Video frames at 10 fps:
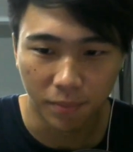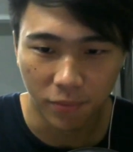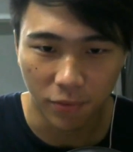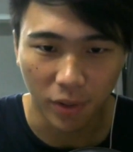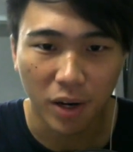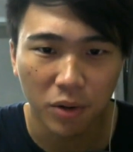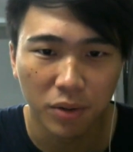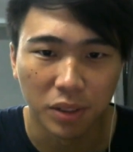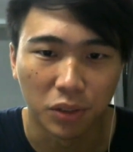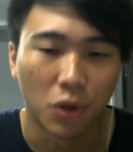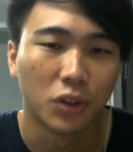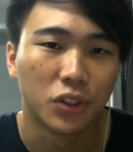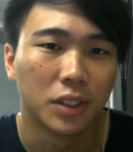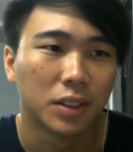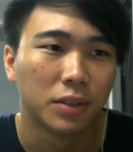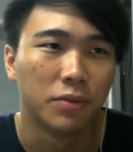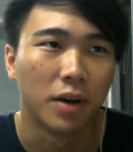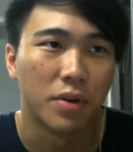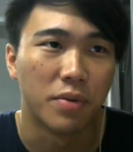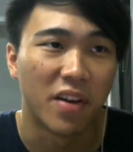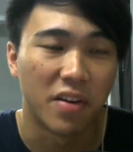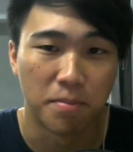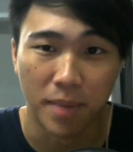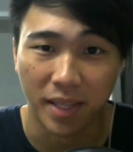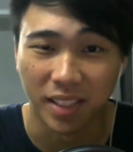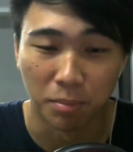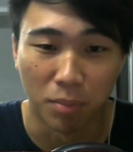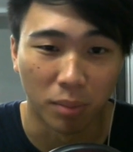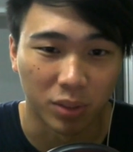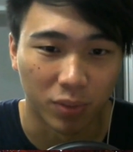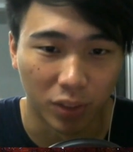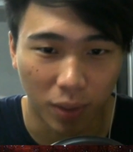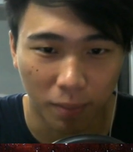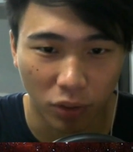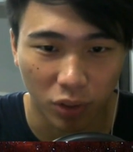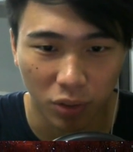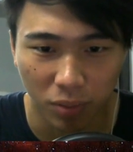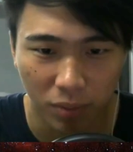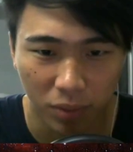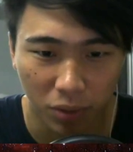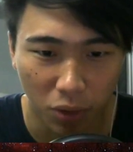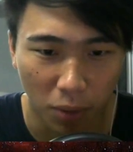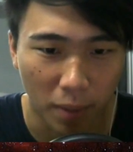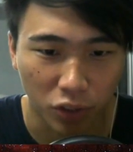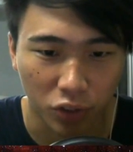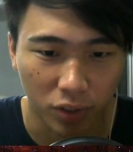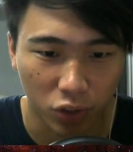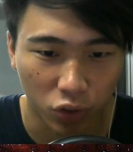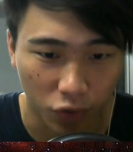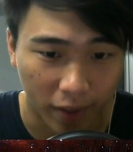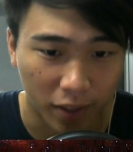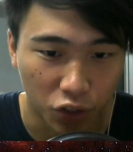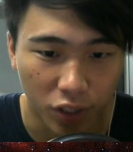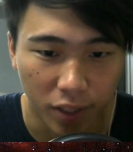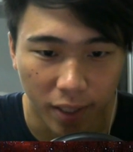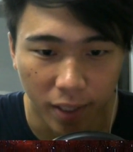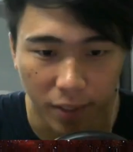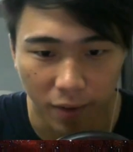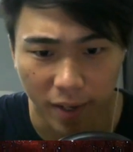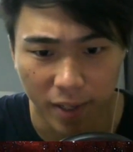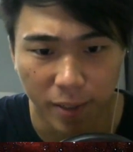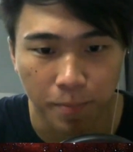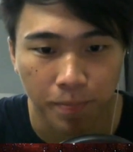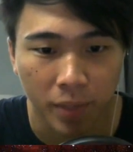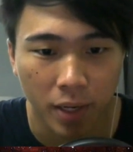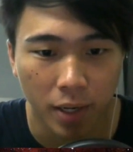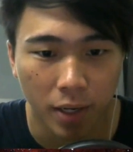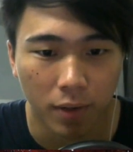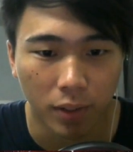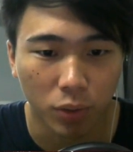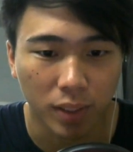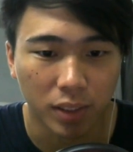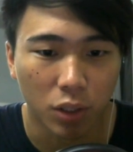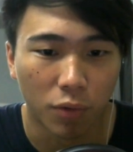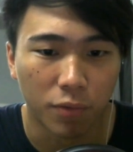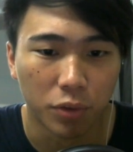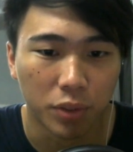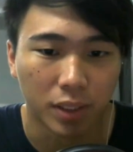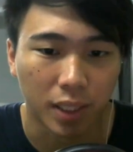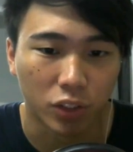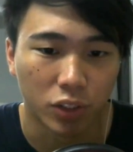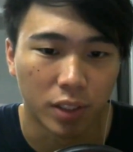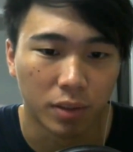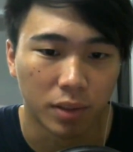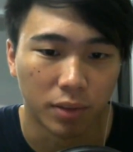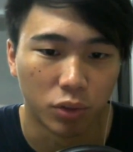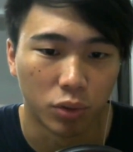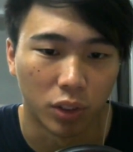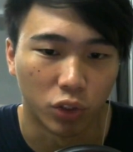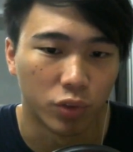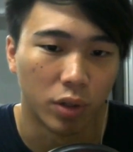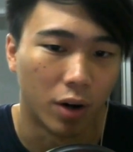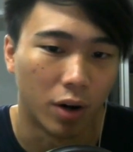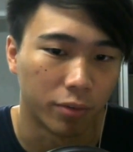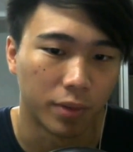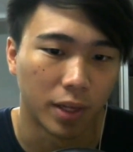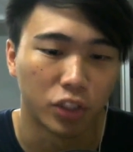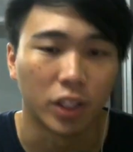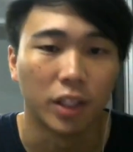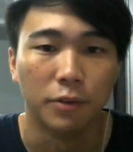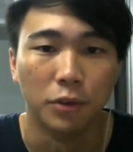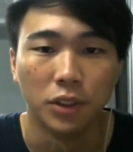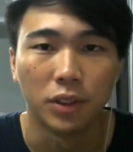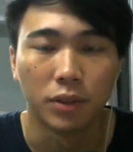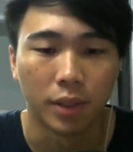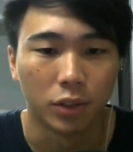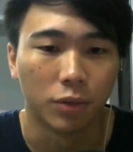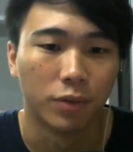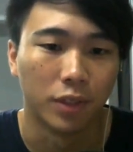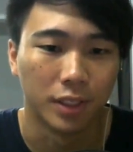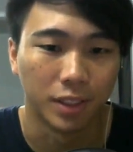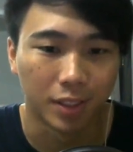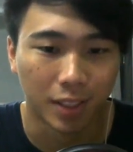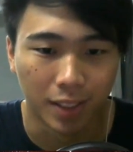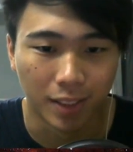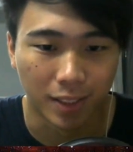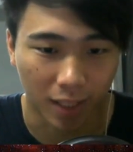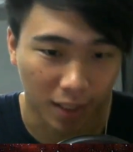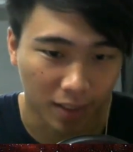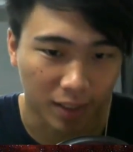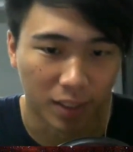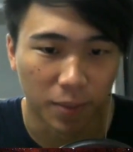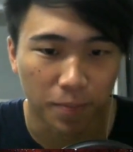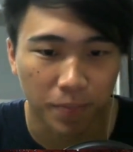For now, it's all just very basic mobs, right, so I'm not much strategy needed right here. Right, so you can see Ophiuchus actually gives you a trail of enchanted runes, right, so for this Sinus here,